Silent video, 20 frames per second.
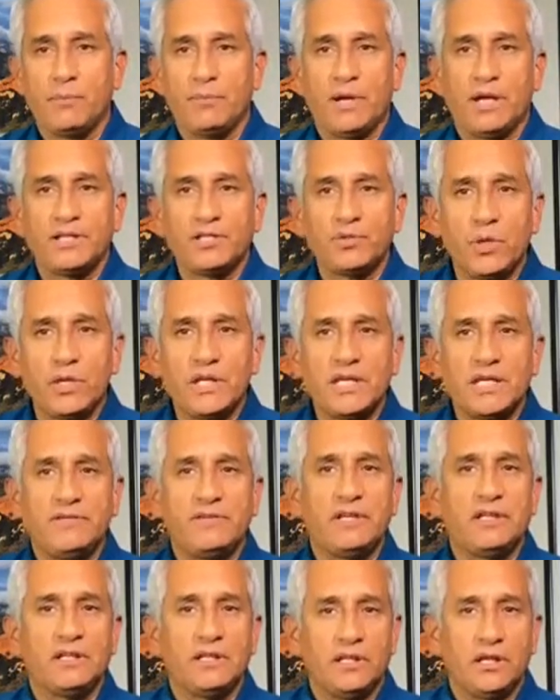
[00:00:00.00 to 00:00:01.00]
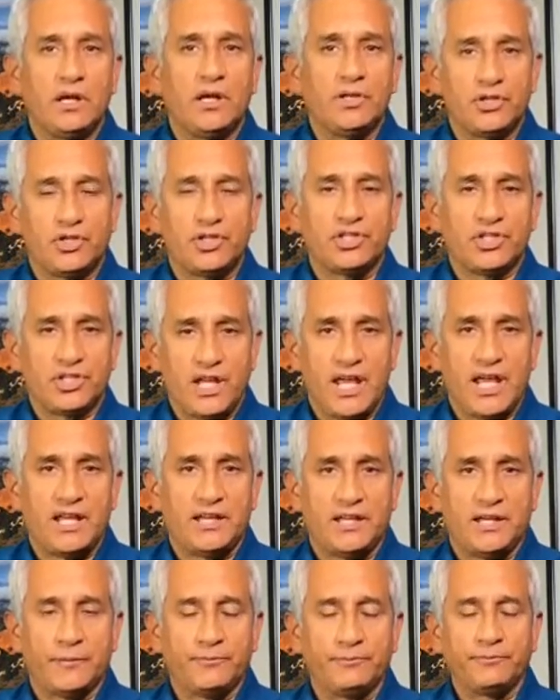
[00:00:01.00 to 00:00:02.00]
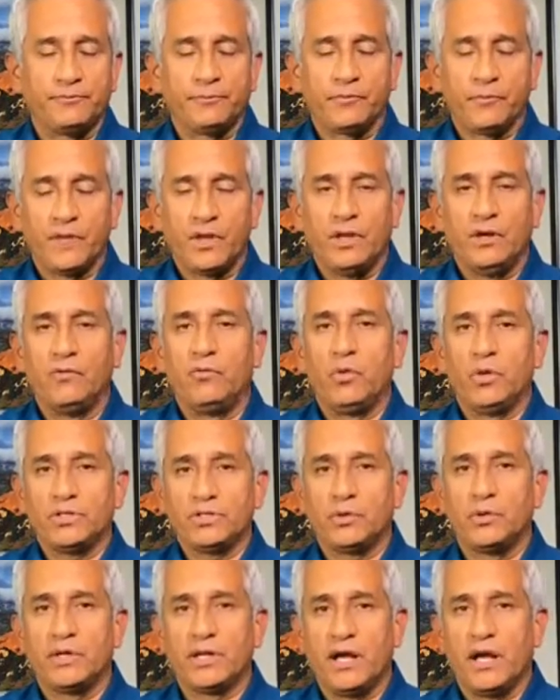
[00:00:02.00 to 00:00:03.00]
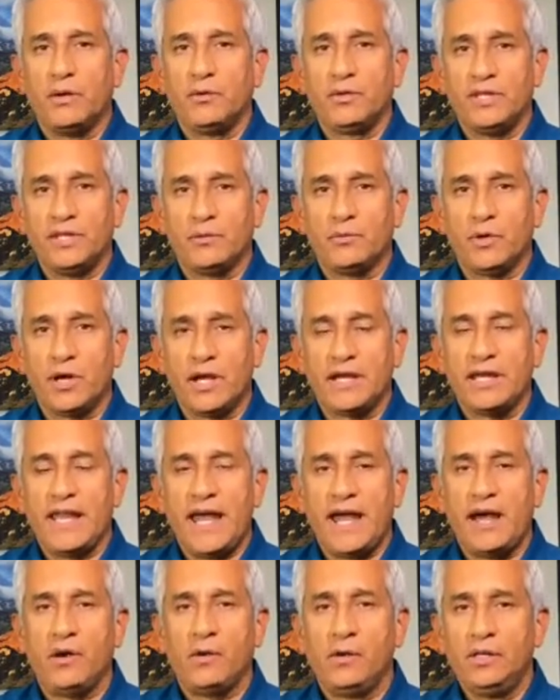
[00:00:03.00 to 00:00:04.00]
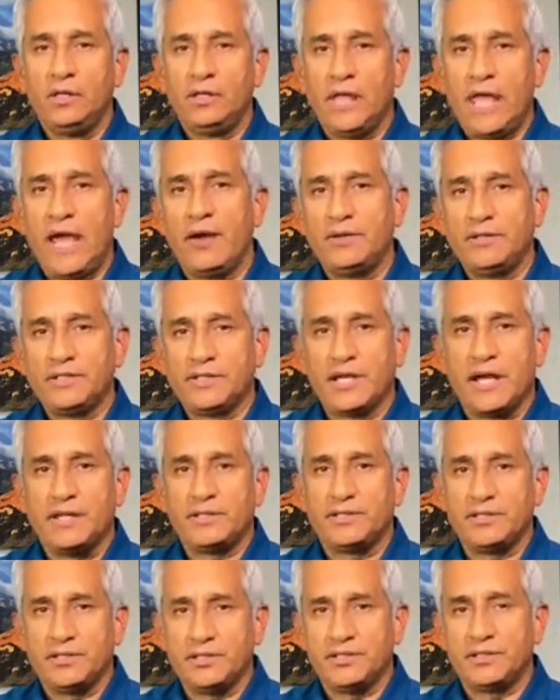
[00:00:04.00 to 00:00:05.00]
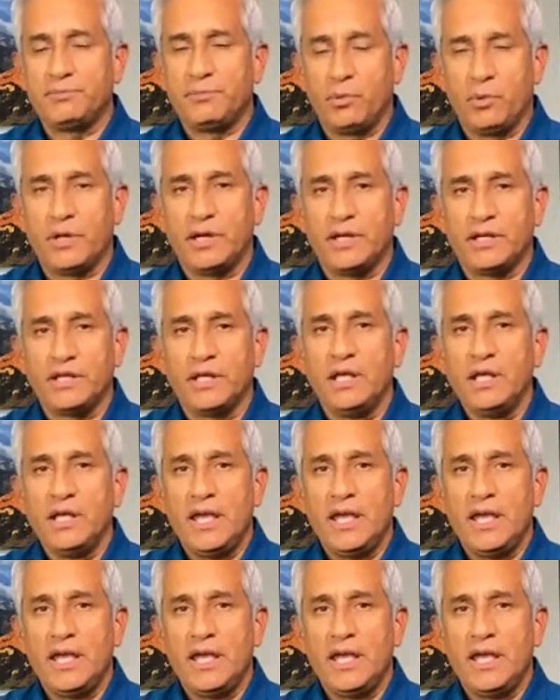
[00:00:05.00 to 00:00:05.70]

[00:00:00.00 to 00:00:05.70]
But I just to give you a little understanding of what's going on with him right now, how he's gotten to this point,